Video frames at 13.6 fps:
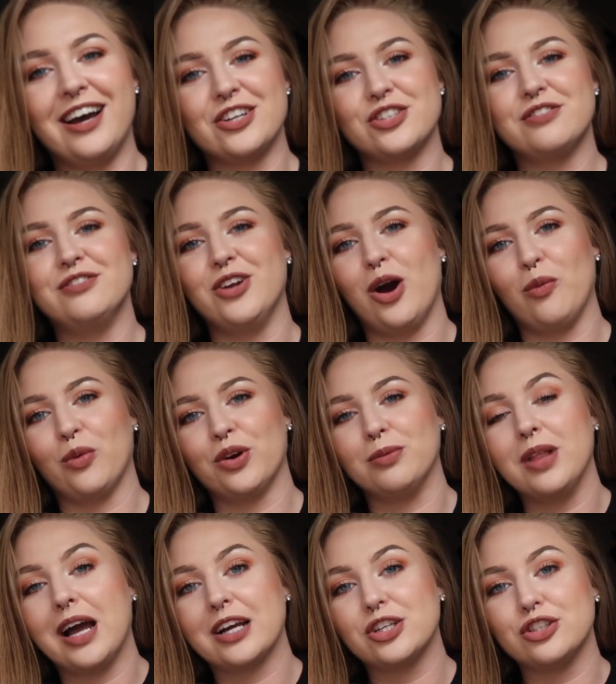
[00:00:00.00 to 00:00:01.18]
I should have not worn a
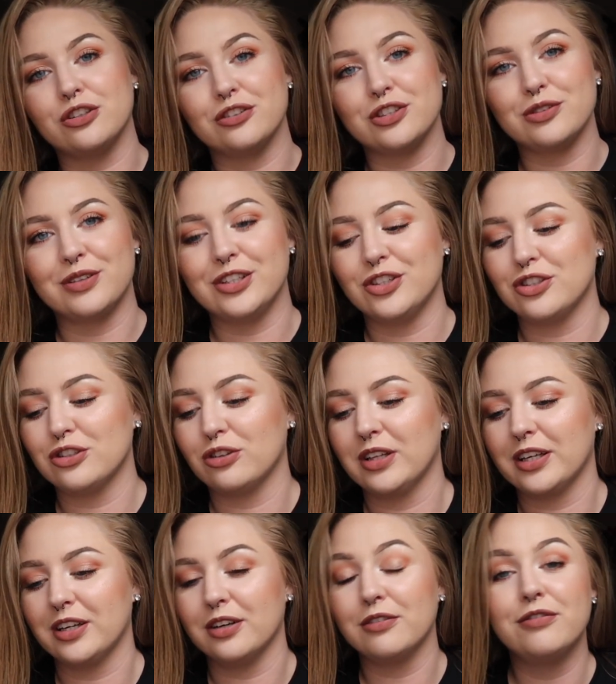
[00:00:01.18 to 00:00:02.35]
black shirt so I didn't just look
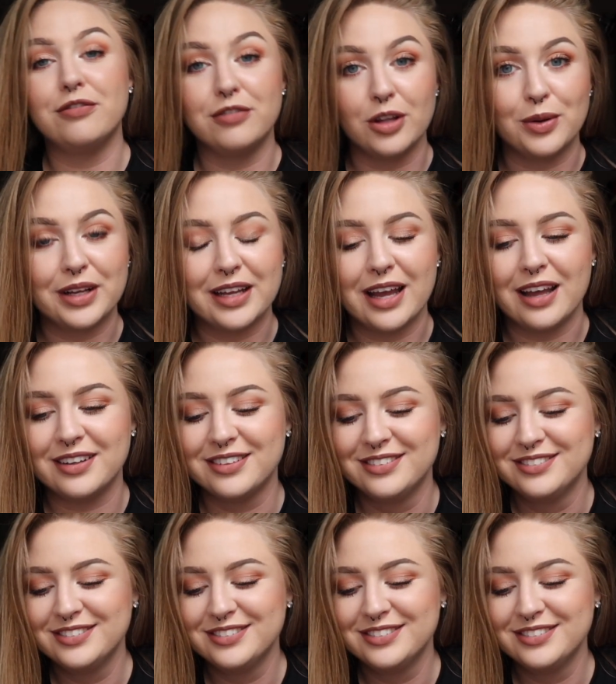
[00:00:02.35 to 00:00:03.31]
like a floating head.